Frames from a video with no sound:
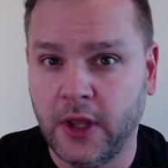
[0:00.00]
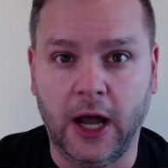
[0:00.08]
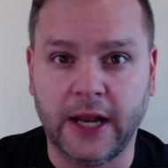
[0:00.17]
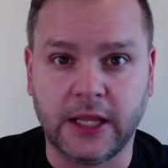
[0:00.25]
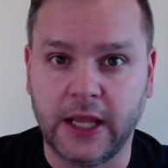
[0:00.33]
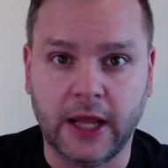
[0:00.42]

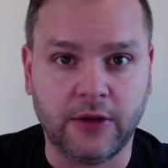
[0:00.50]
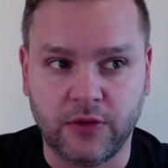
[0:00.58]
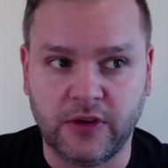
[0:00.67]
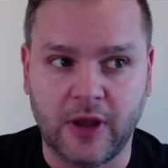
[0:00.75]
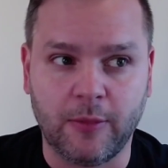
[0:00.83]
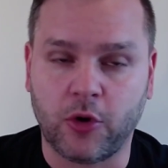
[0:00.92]
And again,
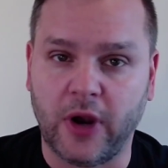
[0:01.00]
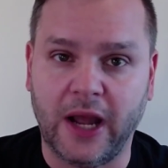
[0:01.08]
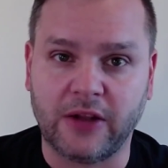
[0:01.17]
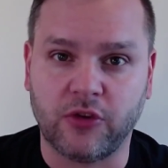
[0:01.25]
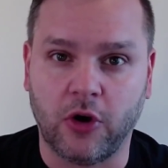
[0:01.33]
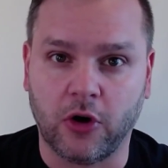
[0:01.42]
the
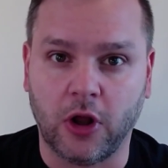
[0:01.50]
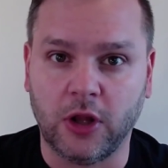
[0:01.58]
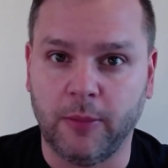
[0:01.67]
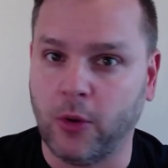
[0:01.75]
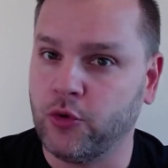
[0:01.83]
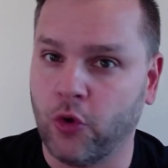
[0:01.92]
Democrats are all
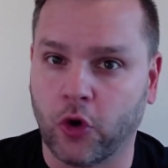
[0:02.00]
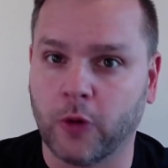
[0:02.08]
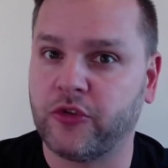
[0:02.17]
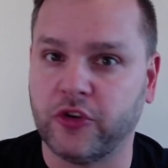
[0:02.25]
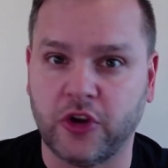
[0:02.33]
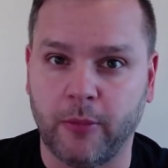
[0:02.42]
about
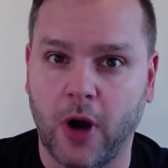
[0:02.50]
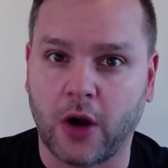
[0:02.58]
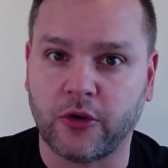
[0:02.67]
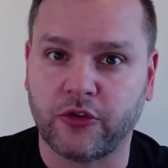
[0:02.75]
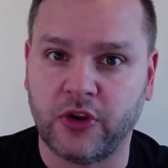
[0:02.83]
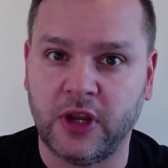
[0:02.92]
norms and
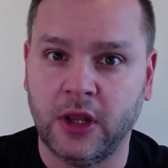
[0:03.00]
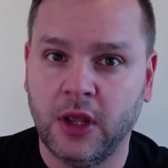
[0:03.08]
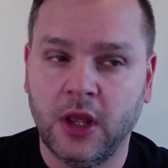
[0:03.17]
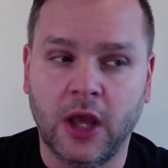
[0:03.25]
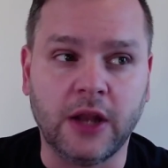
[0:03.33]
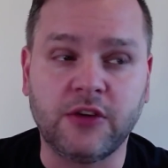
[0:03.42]
democracy
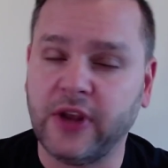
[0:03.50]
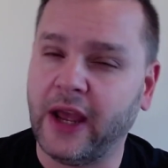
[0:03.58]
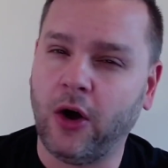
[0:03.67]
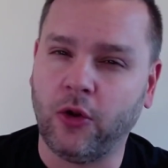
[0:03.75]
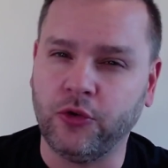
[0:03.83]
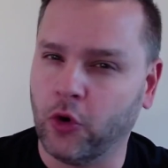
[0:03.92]

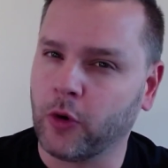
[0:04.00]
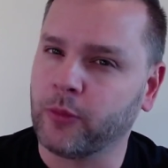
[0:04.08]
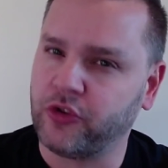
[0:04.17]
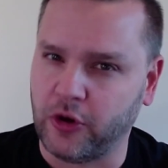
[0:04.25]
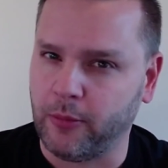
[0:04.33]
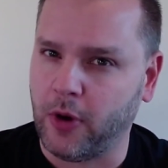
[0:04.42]
until
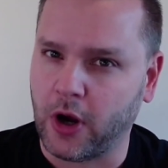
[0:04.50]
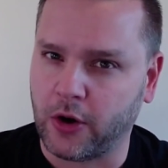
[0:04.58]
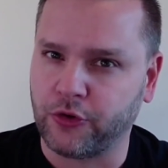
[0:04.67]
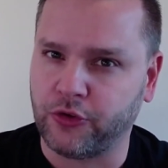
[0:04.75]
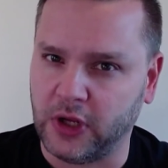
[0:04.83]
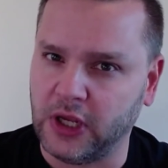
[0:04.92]
norms and
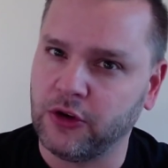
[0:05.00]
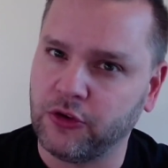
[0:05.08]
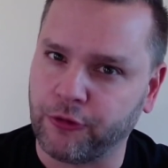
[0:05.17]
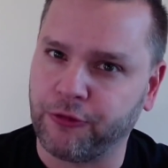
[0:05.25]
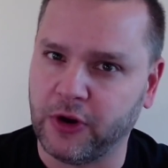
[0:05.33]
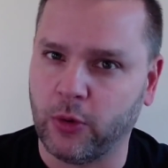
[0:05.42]
democracy
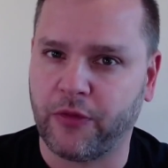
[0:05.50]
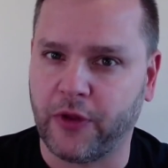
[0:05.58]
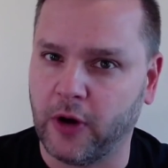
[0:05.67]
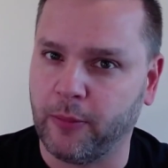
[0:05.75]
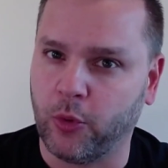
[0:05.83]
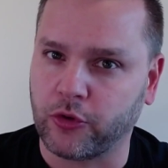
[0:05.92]
interfere with
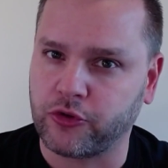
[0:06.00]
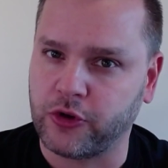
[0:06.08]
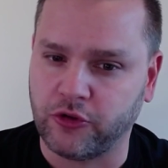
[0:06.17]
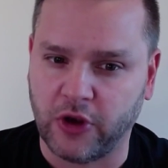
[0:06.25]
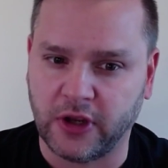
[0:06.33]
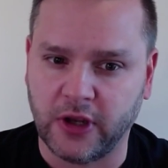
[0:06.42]
their abortion
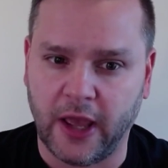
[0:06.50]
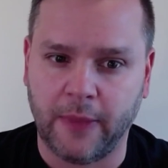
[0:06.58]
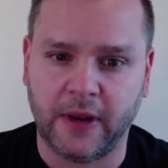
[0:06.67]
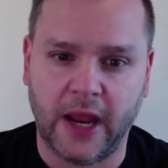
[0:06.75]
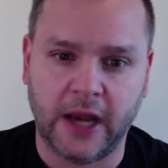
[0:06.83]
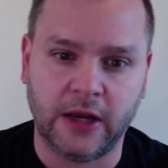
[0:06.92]
agenda, and
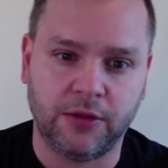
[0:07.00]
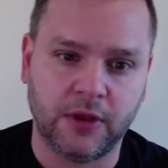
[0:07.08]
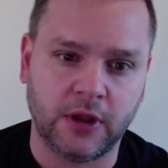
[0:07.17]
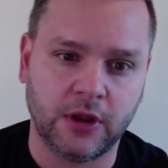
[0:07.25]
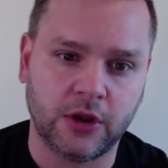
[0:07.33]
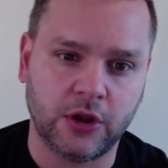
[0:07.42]
then
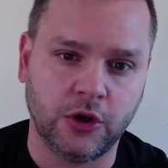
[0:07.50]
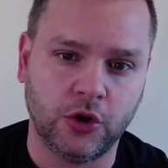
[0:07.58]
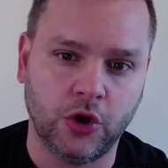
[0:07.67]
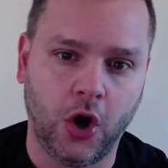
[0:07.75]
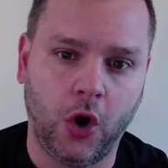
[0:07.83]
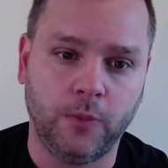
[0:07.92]
anything can
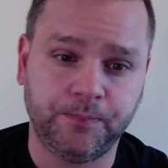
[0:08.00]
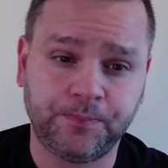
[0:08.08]
go.